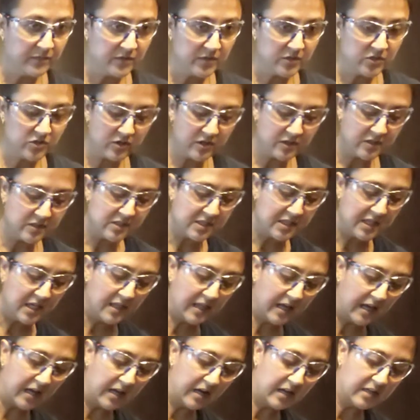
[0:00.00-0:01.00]
So you can see
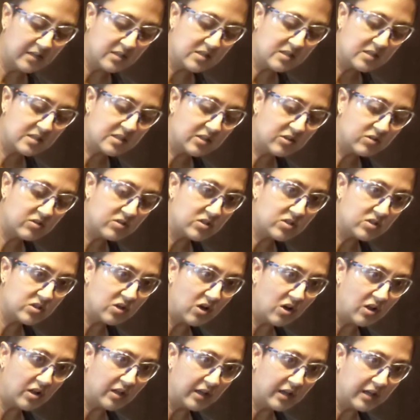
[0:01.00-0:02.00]
that it's still
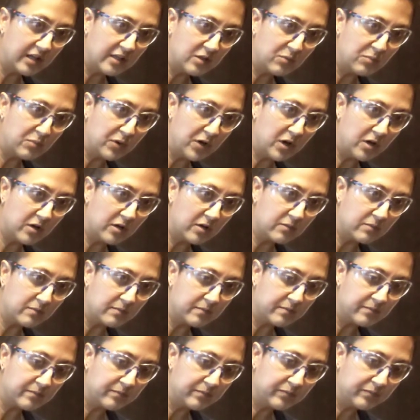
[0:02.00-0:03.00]
solid at the bottom.
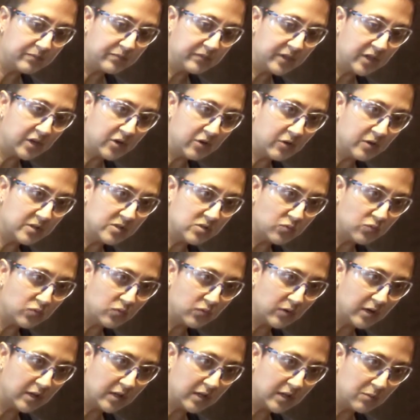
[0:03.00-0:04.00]
It's
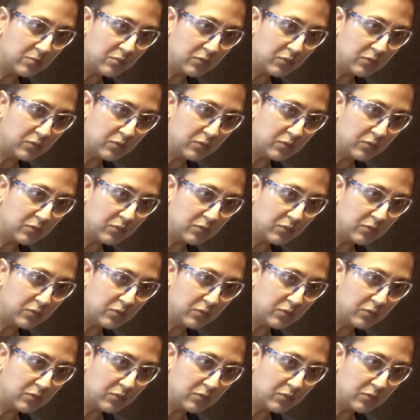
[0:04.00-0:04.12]
really